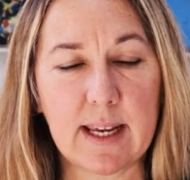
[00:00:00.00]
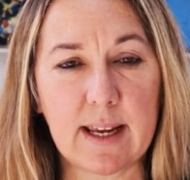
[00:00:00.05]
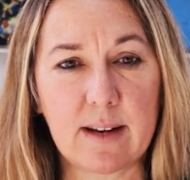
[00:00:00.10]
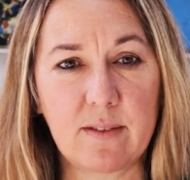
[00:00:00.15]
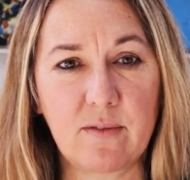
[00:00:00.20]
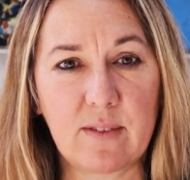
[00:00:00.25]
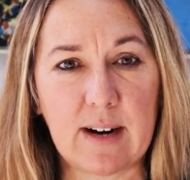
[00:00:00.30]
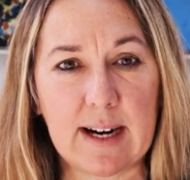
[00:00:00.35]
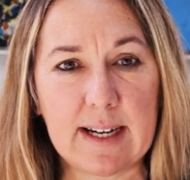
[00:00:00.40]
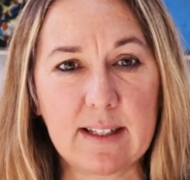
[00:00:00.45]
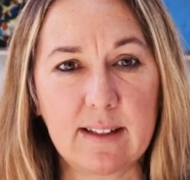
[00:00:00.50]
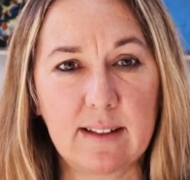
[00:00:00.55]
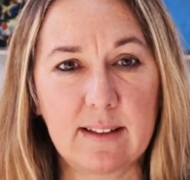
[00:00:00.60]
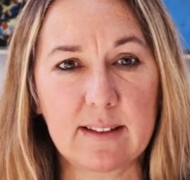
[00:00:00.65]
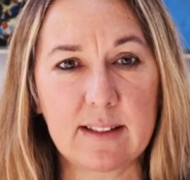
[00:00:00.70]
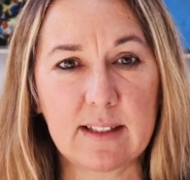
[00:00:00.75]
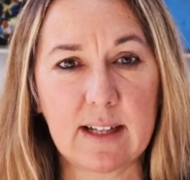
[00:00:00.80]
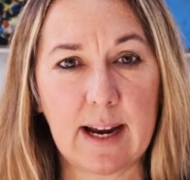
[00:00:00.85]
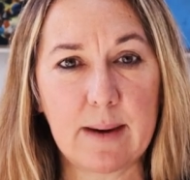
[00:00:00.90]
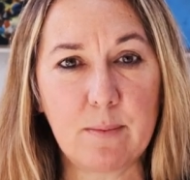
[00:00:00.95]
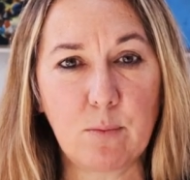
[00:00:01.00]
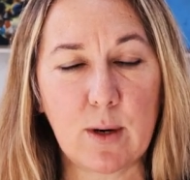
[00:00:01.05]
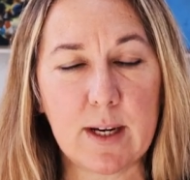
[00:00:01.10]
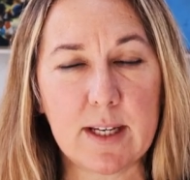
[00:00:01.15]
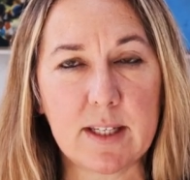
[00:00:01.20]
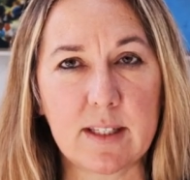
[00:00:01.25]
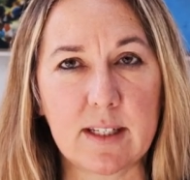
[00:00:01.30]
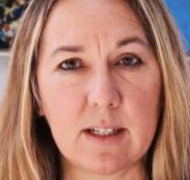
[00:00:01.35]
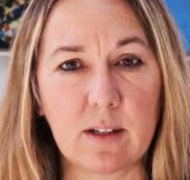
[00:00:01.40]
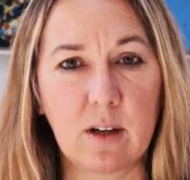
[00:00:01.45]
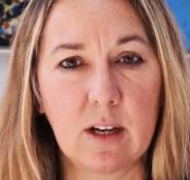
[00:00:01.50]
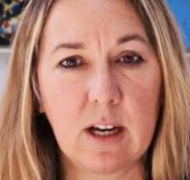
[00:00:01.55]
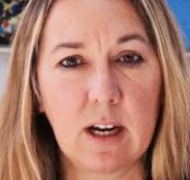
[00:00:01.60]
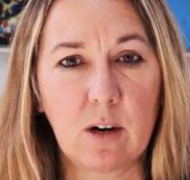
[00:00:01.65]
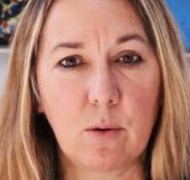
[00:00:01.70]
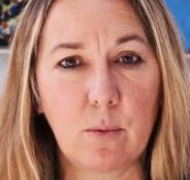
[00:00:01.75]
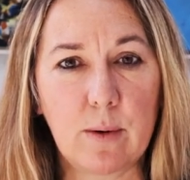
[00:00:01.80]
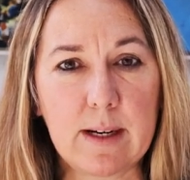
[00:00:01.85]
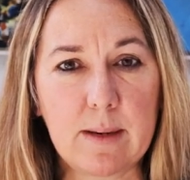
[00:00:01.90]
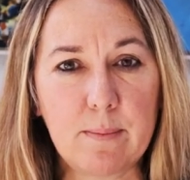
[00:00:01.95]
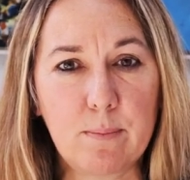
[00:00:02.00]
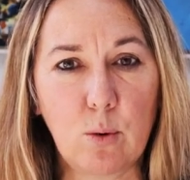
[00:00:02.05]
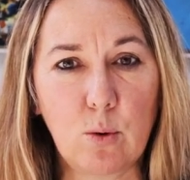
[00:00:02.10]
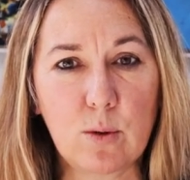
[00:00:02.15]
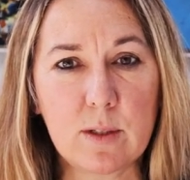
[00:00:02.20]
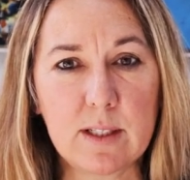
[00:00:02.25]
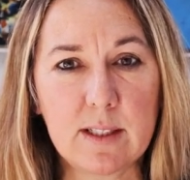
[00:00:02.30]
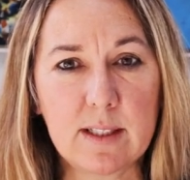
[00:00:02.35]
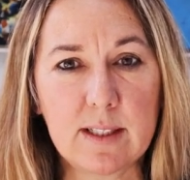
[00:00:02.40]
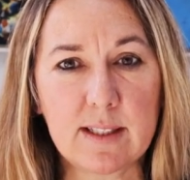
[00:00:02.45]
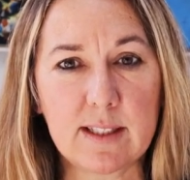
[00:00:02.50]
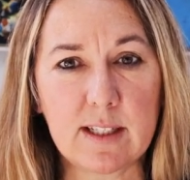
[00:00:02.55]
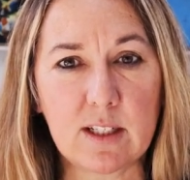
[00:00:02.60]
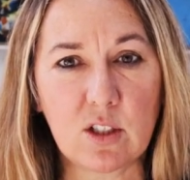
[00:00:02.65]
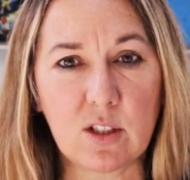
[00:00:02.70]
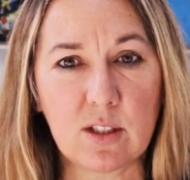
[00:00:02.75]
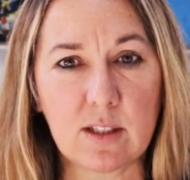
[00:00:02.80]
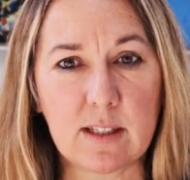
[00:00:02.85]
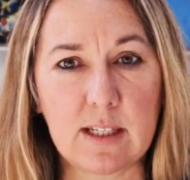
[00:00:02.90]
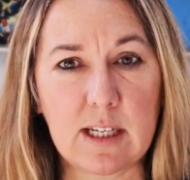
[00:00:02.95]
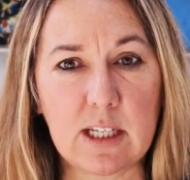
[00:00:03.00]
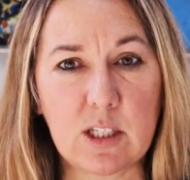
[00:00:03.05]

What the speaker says: and vital time wasting when important decisions